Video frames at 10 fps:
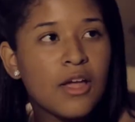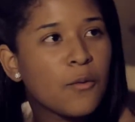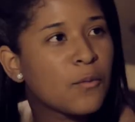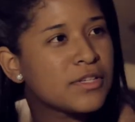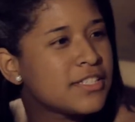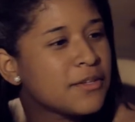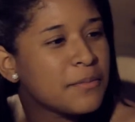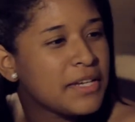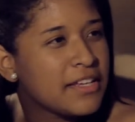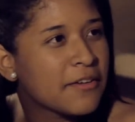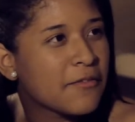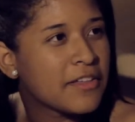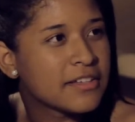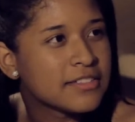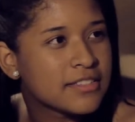What's the meaning of this?
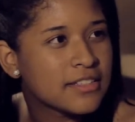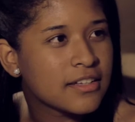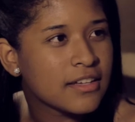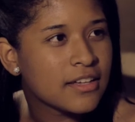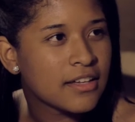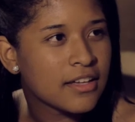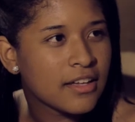Did you say something?